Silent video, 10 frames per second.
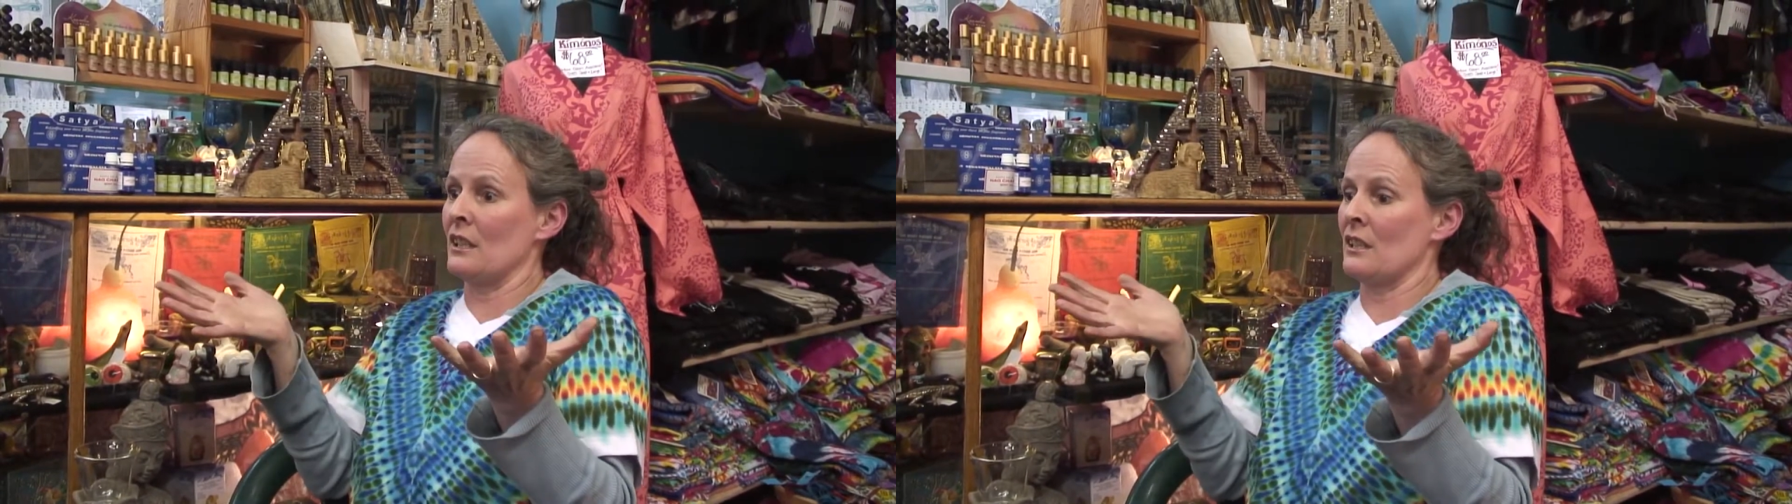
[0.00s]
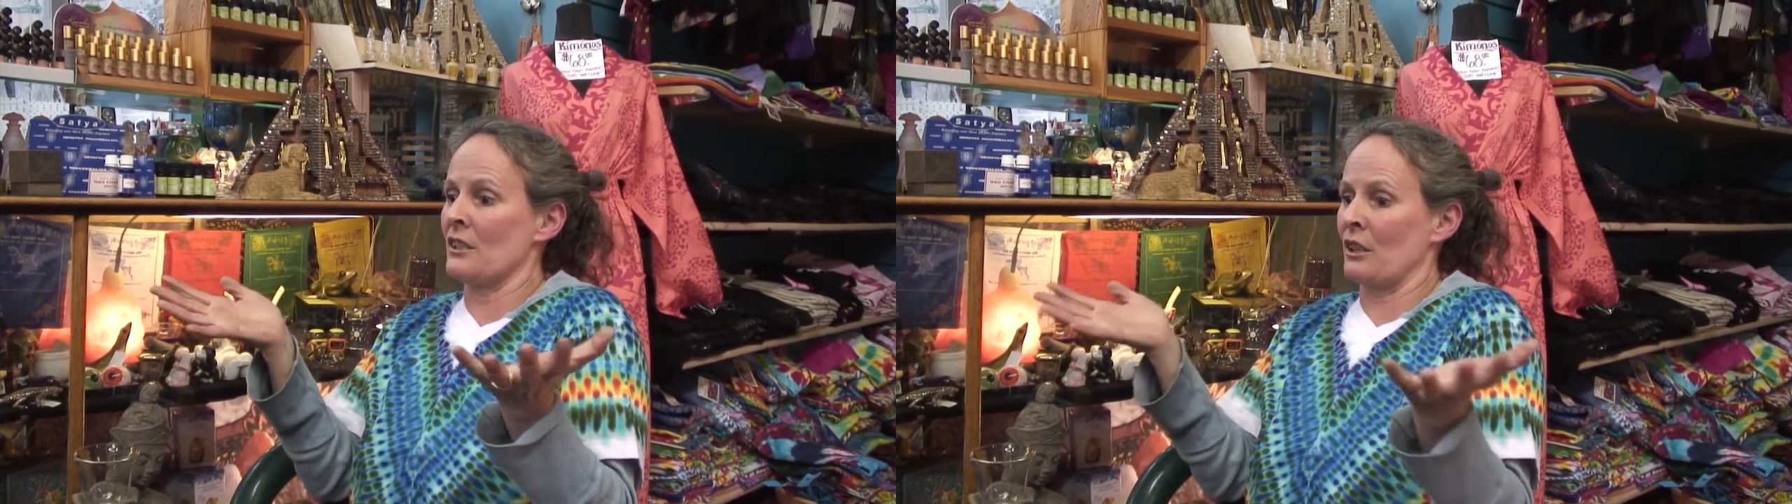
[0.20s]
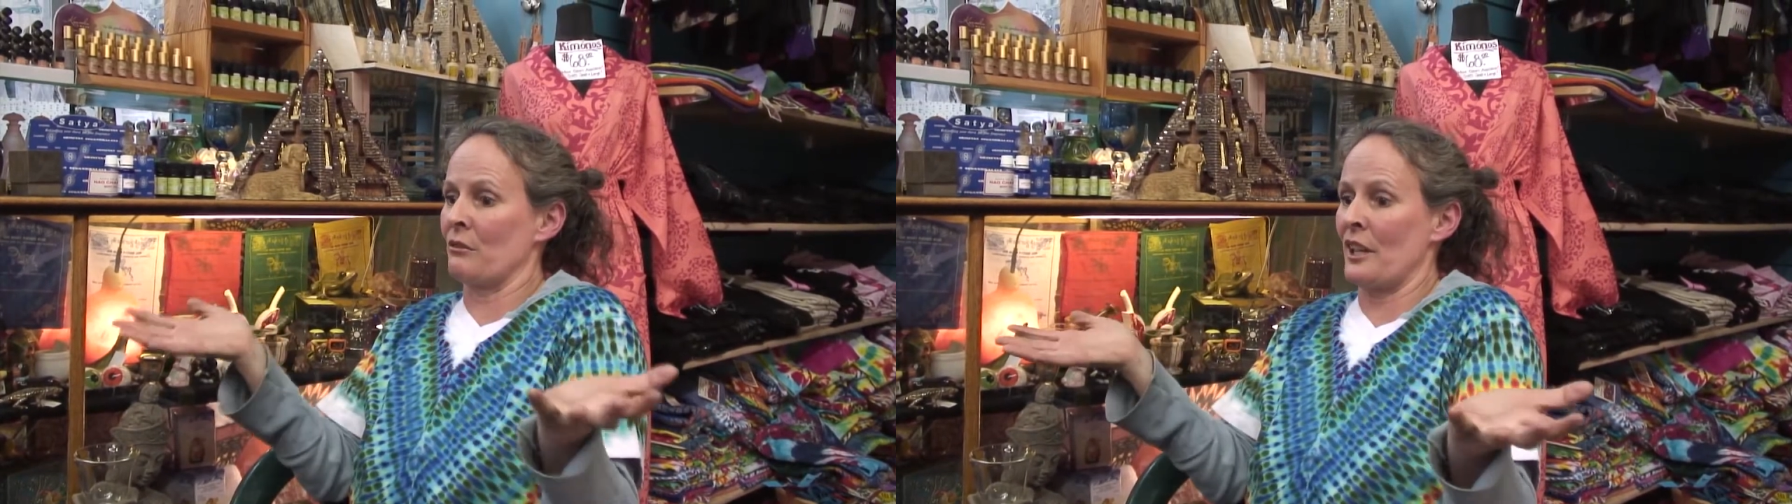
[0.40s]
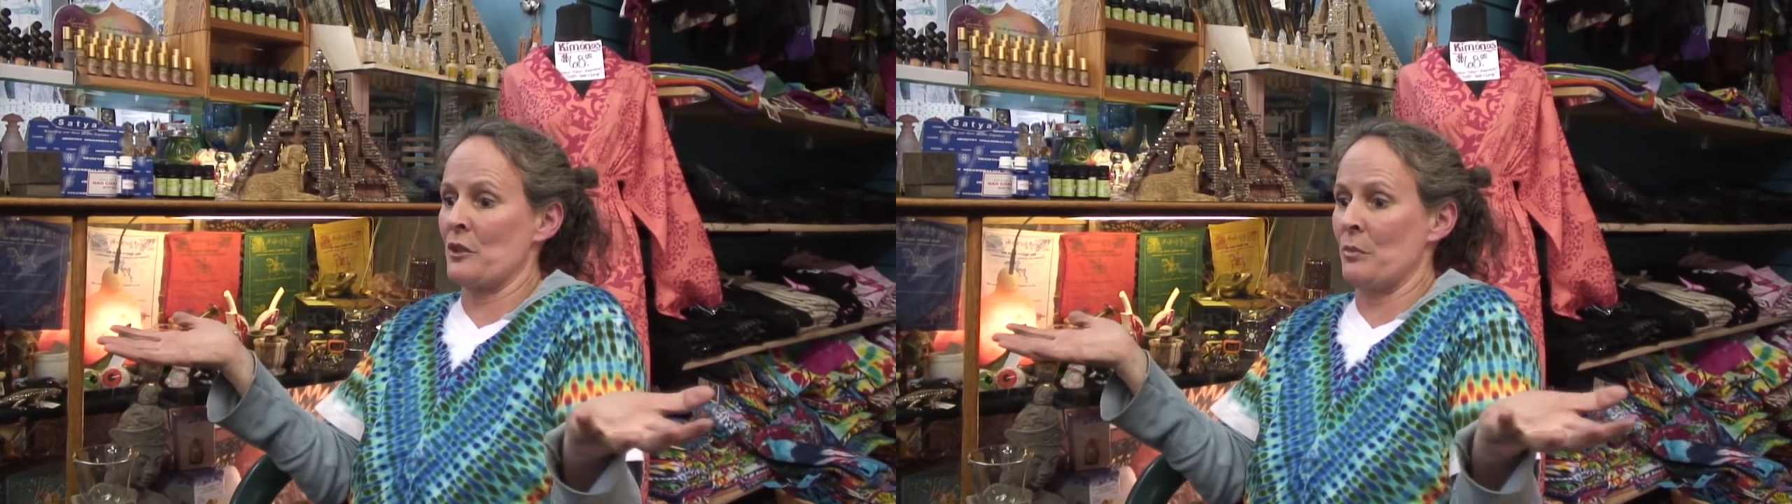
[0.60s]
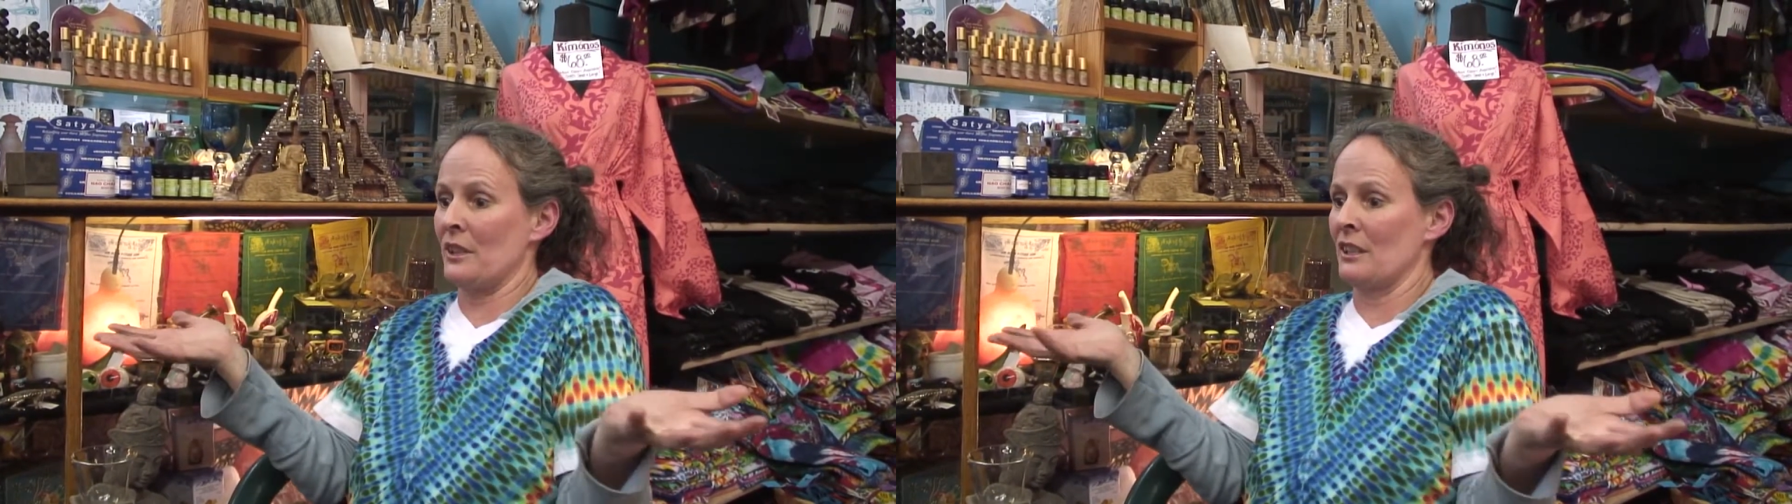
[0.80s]
is a
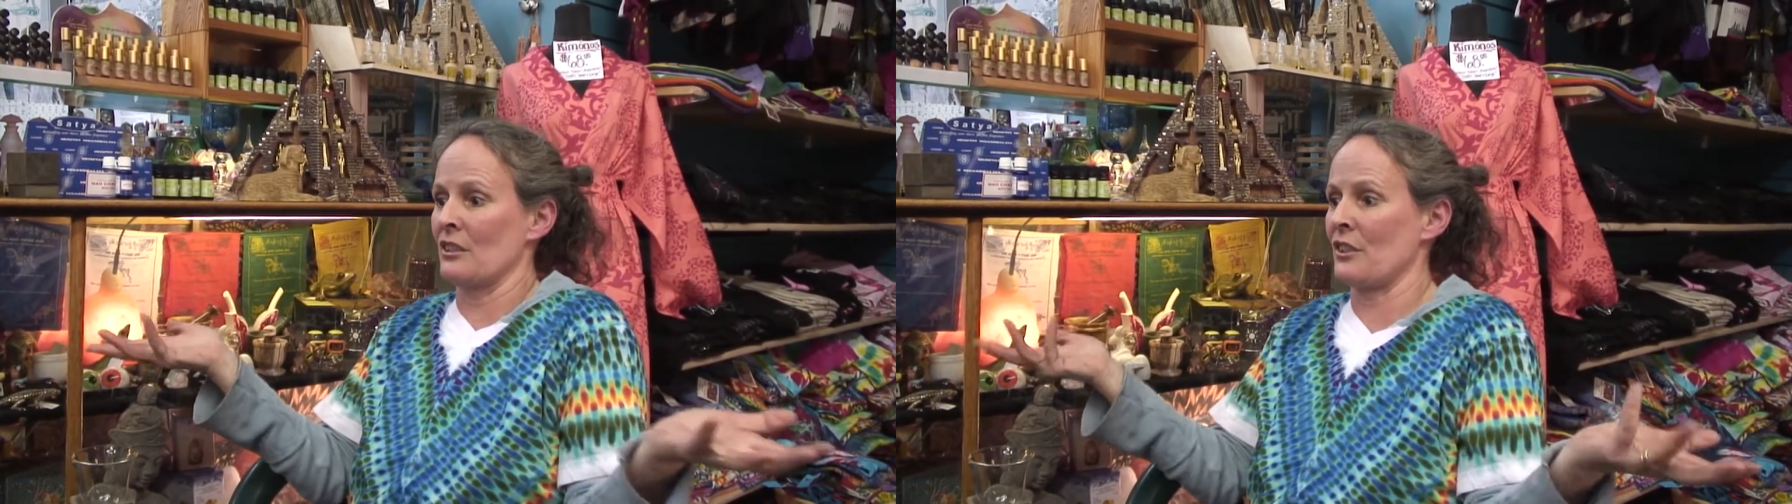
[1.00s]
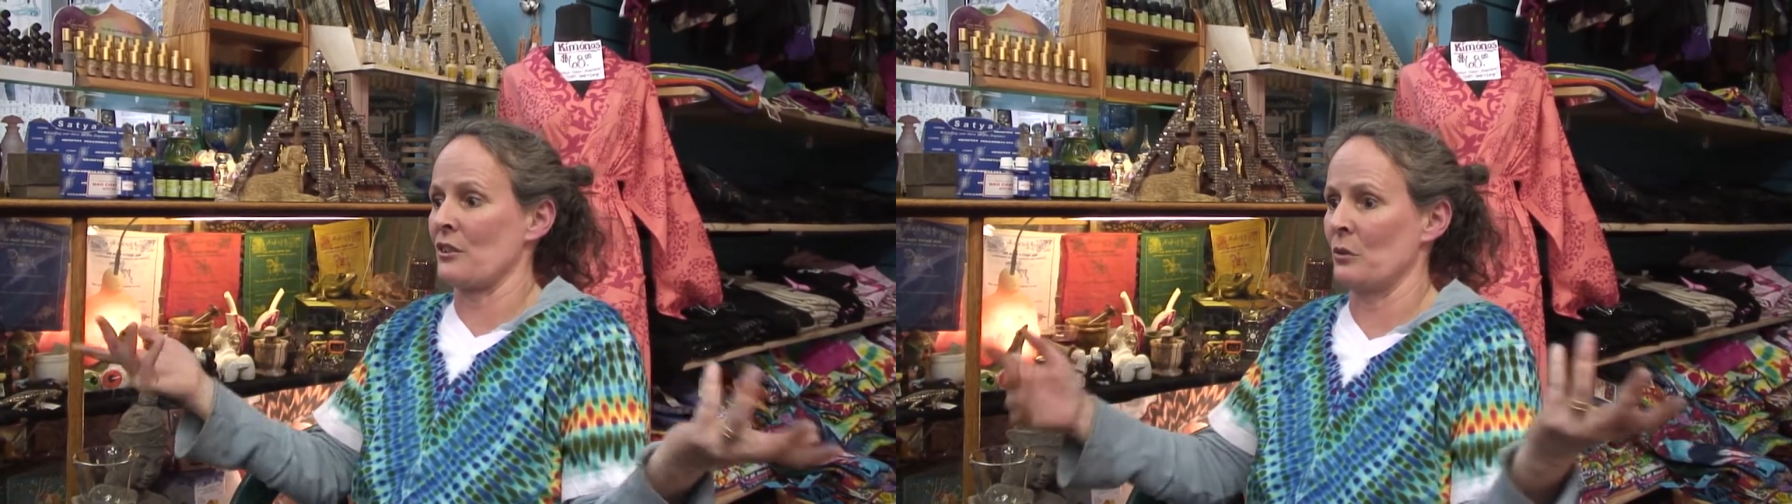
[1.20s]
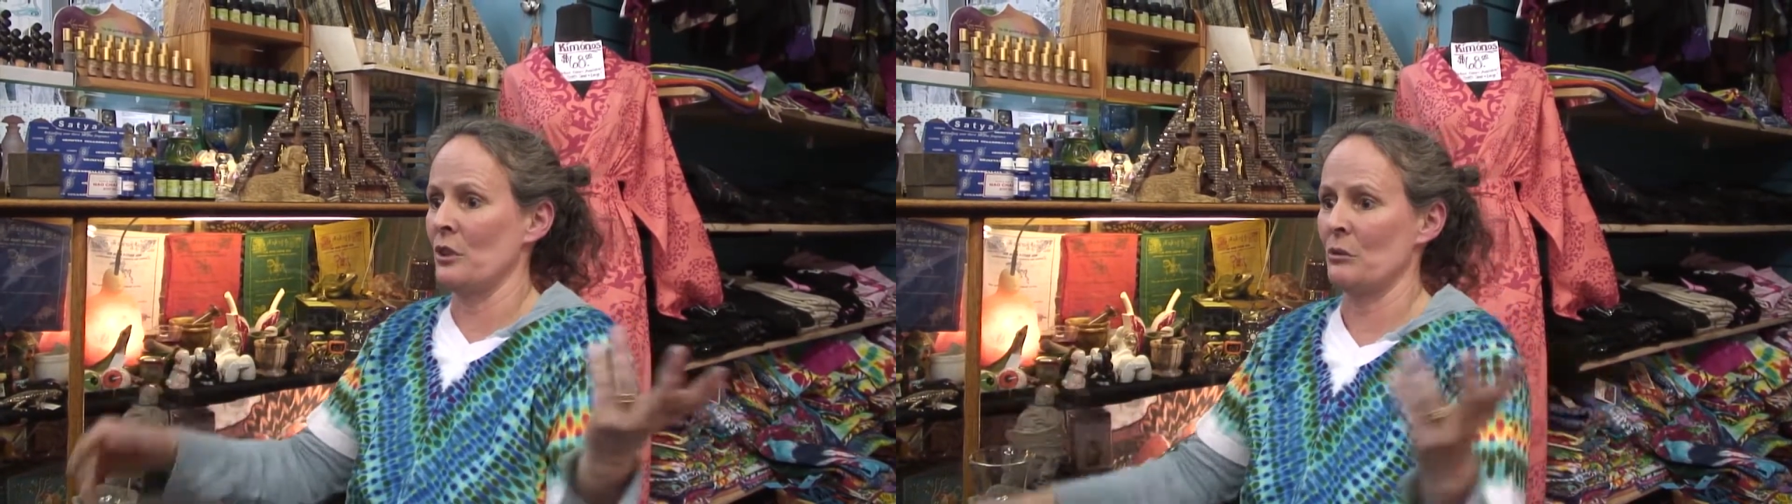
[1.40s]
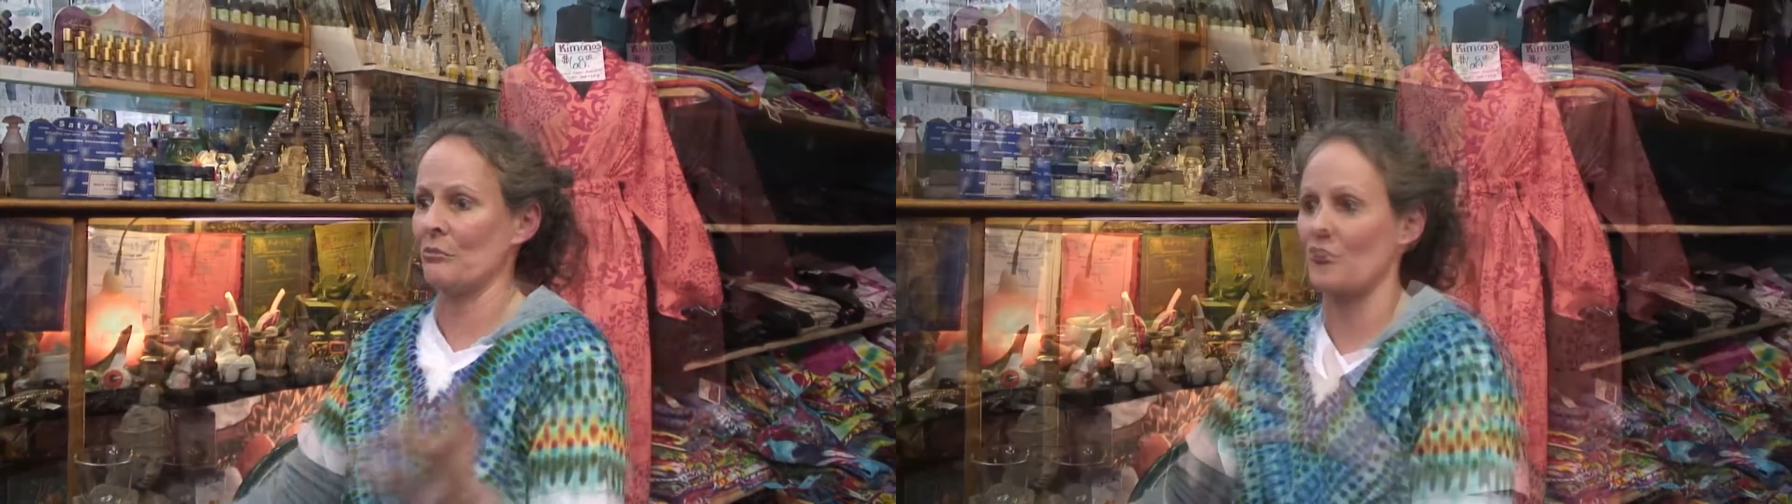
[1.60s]
respite in the storm.